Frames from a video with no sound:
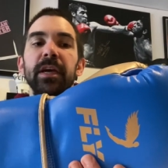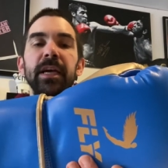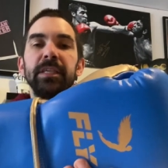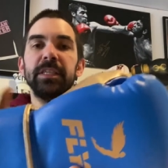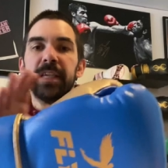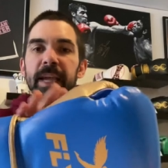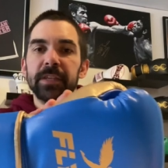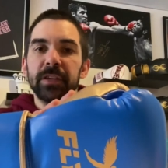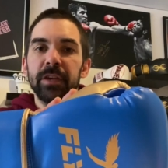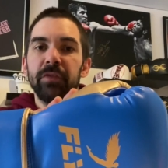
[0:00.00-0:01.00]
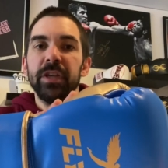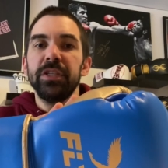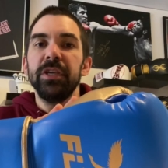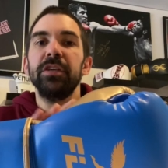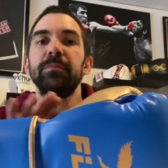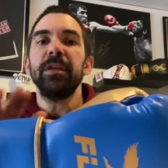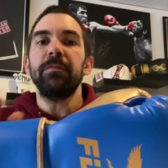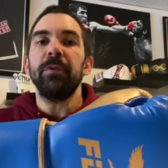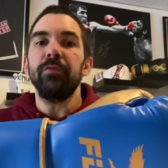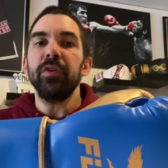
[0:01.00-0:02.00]
is this X-Line range here is made
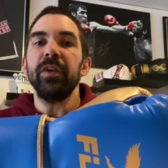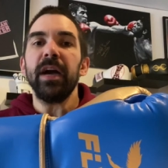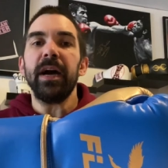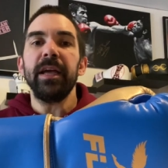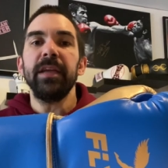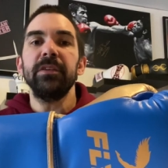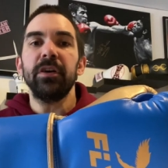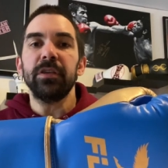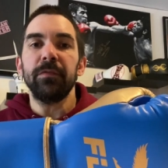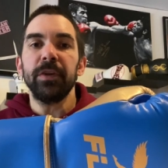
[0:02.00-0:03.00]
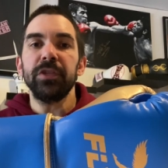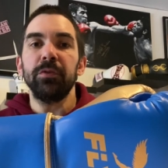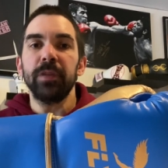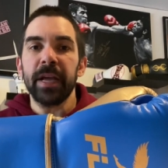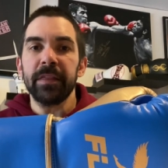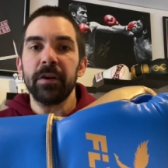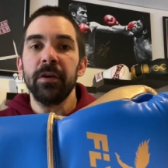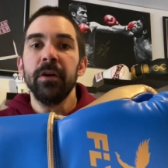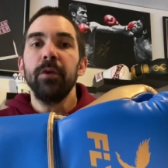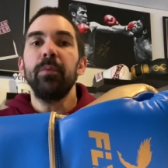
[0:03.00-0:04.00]
from a really high-end artificial leather,
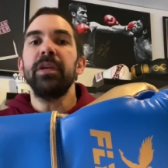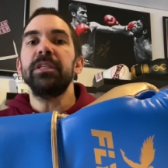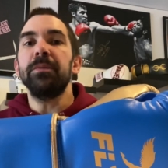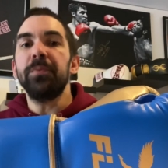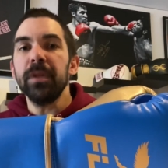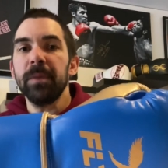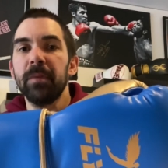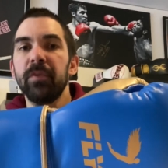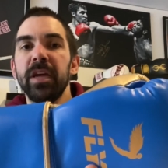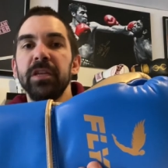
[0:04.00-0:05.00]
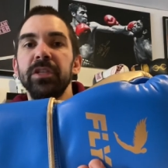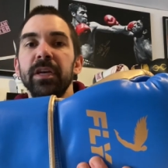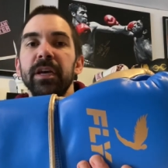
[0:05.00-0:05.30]
whereas the premium range